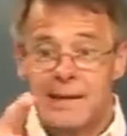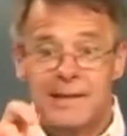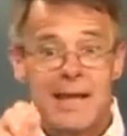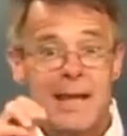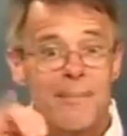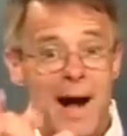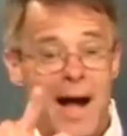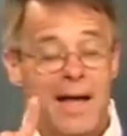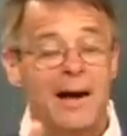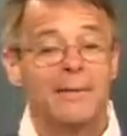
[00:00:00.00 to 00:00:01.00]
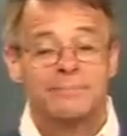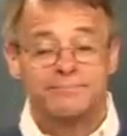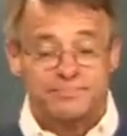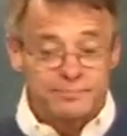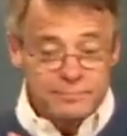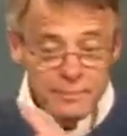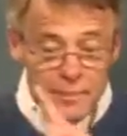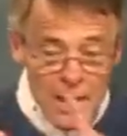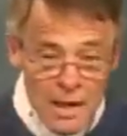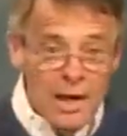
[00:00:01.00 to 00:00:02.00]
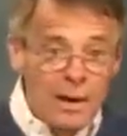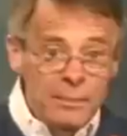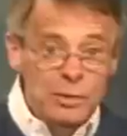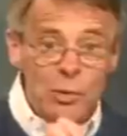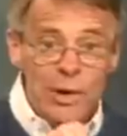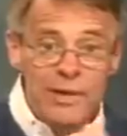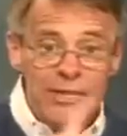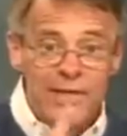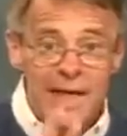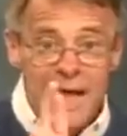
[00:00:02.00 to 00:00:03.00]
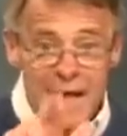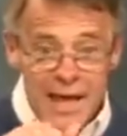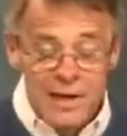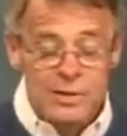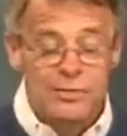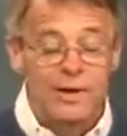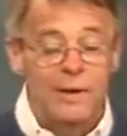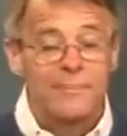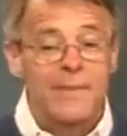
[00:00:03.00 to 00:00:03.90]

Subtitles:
Nehemiah comes with Ezra